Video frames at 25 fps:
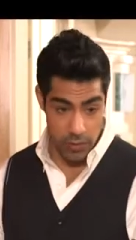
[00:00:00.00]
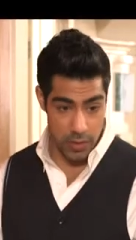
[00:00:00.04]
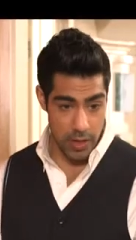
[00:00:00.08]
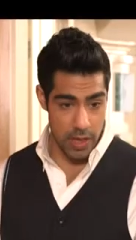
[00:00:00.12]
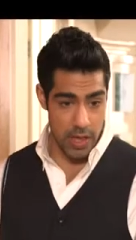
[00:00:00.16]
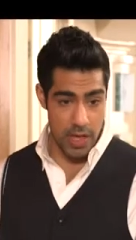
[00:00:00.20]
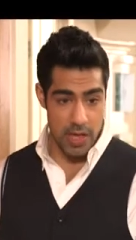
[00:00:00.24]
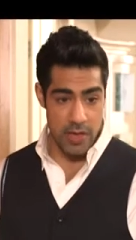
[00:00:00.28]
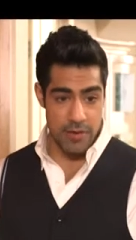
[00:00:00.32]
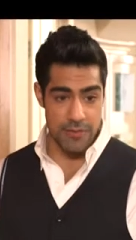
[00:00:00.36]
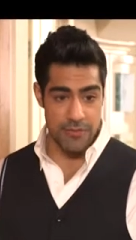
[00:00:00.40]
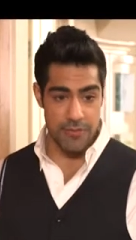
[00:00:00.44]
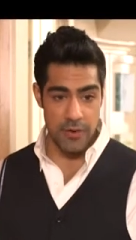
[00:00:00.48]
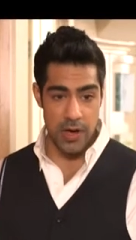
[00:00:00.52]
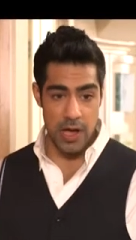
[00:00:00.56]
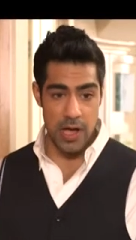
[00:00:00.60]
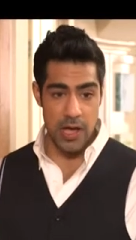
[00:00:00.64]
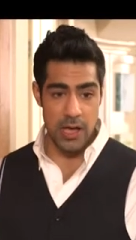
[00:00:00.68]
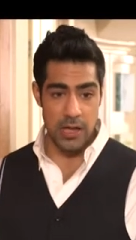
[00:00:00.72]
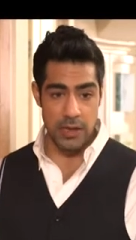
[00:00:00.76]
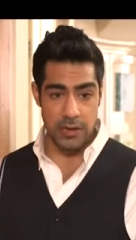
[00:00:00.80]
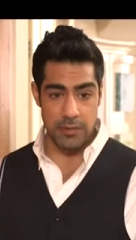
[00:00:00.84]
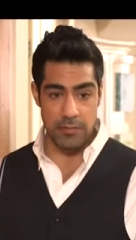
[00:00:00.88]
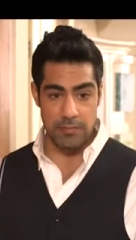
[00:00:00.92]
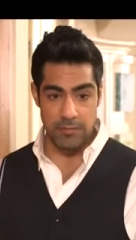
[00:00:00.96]
Okay,
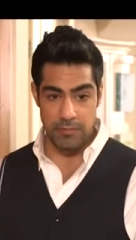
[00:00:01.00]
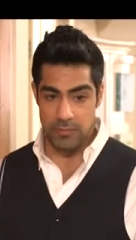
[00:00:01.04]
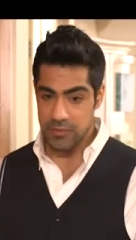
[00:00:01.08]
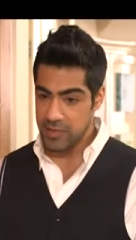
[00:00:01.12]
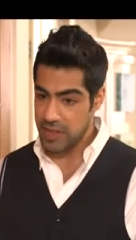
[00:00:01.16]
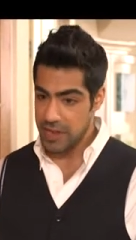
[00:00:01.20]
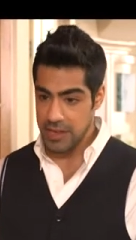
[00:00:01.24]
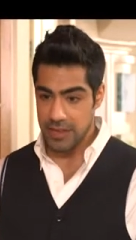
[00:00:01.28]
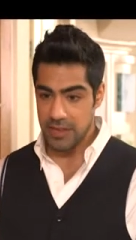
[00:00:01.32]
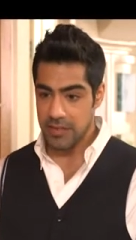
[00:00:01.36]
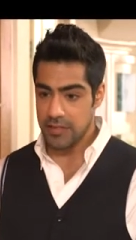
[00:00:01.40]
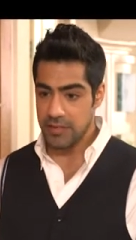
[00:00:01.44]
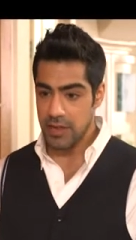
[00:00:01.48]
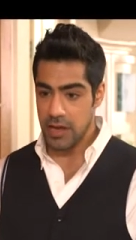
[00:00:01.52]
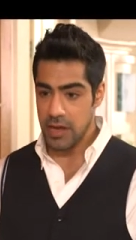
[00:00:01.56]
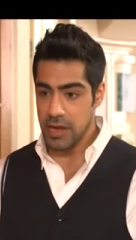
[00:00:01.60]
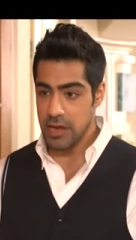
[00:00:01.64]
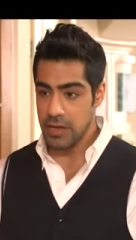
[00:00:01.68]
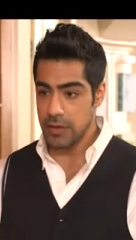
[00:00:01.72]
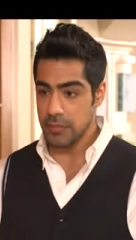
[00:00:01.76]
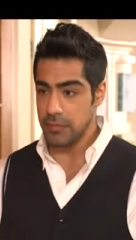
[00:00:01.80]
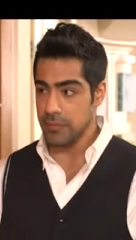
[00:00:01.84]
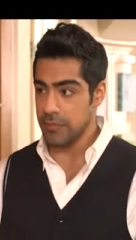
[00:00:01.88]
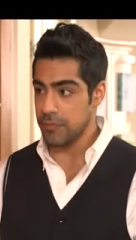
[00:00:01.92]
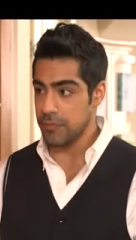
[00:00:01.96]
fine. Take your time.